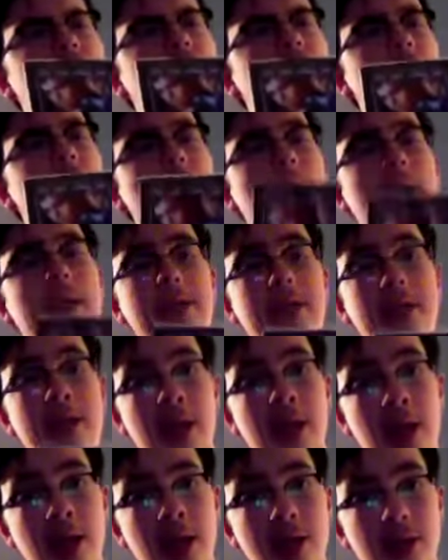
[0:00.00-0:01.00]
John
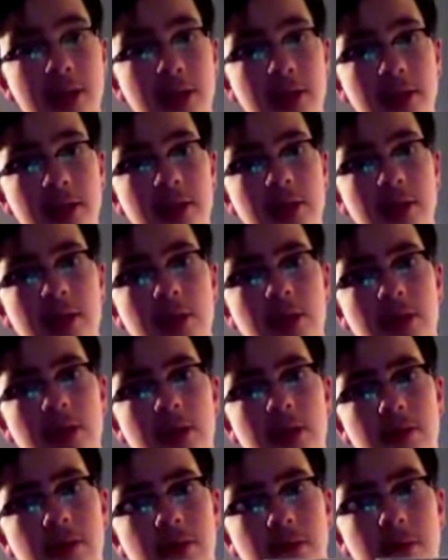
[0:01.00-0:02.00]
Saxon
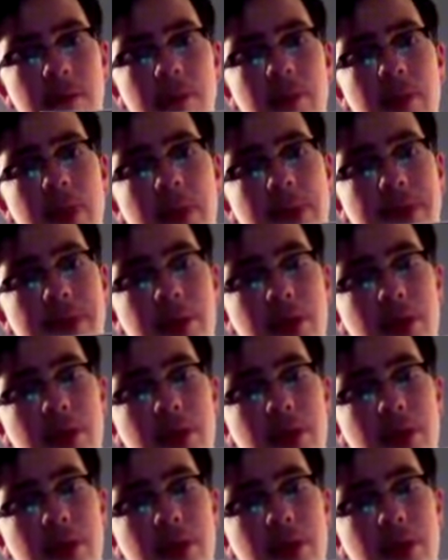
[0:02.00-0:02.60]
from Enter the